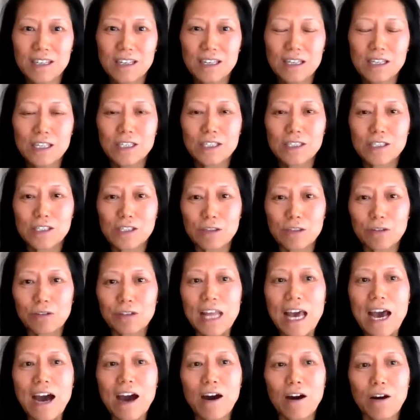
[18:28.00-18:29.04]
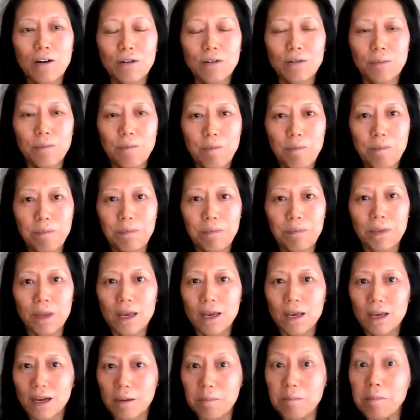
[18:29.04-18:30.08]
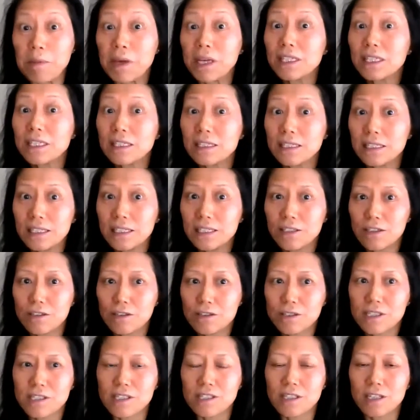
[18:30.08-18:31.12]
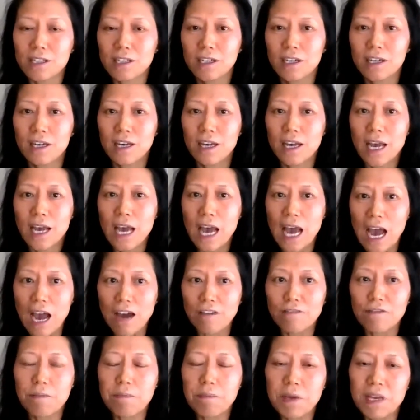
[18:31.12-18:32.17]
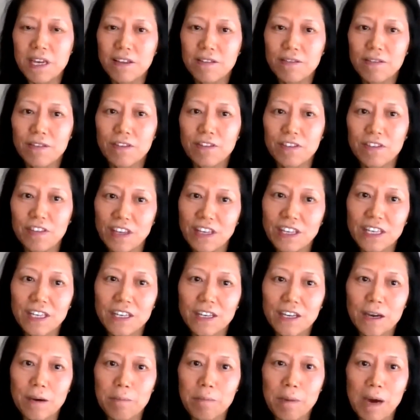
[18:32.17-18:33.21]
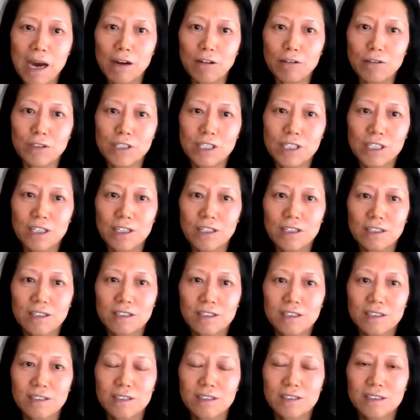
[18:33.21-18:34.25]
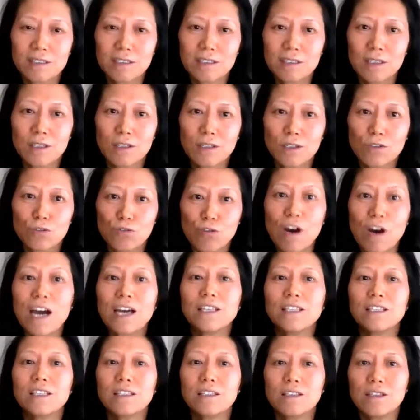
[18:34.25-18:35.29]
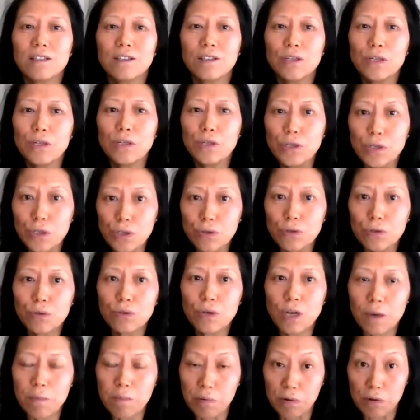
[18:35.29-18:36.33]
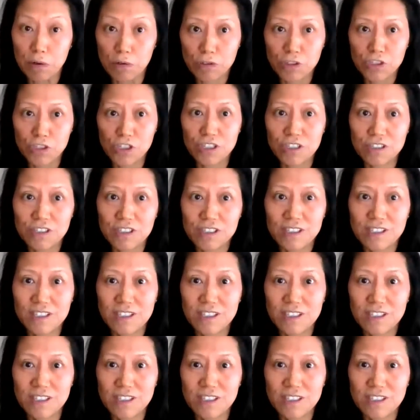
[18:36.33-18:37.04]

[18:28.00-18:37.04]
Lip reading: So now many leaders have been thinking about trying new approaches.